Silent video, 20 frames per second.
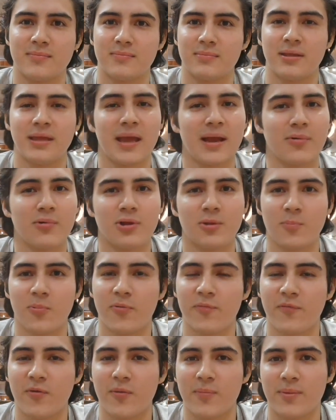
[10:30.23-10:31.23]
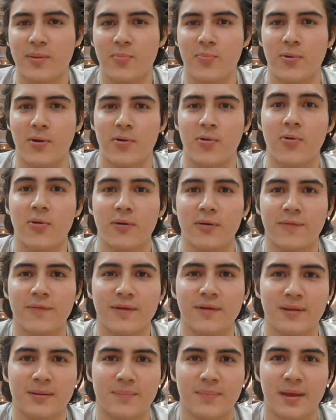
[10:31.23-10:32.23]
can't really perform them well or are
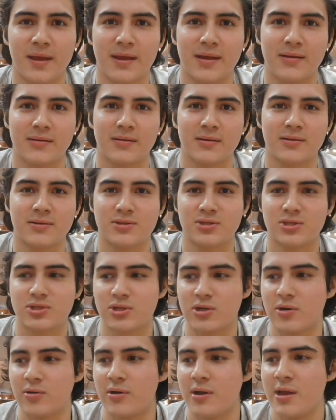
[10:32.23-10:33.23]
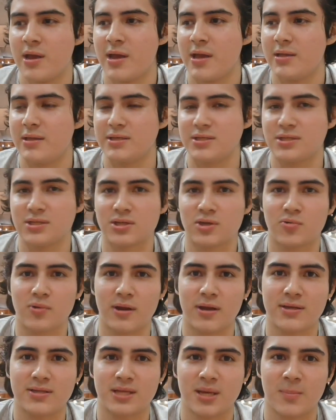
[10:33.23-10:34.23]
feeling pain. And so this is a
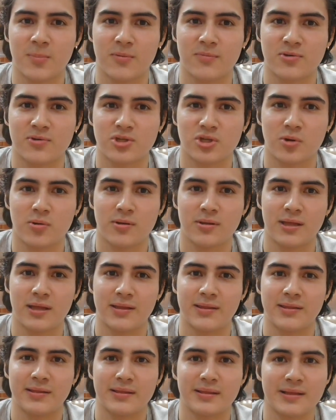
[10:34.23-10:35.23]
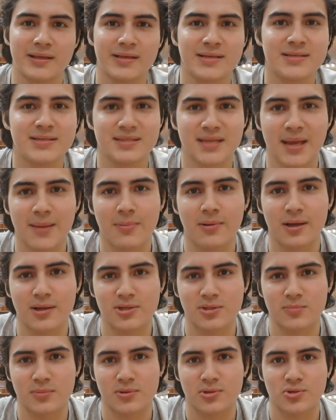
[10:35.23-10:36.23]
great example of showing that these
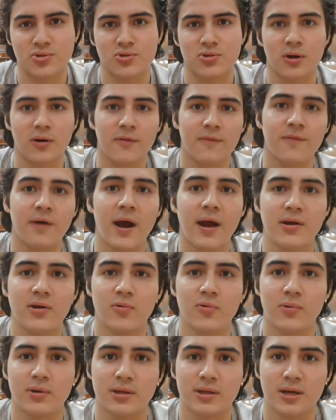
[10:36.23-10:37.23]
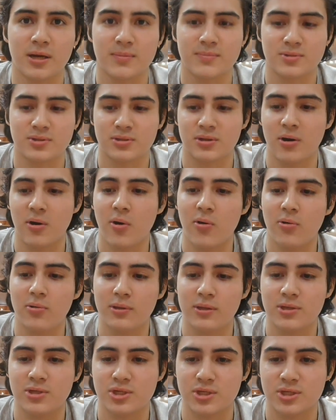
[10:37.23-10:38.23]
stabilizer muscles are vital when it comes to not
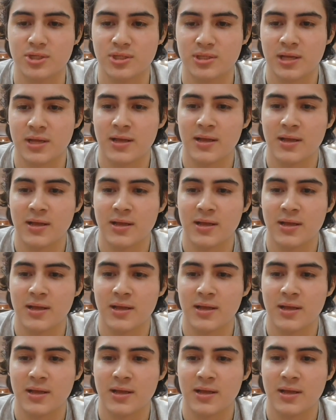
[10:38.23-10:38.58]
only just,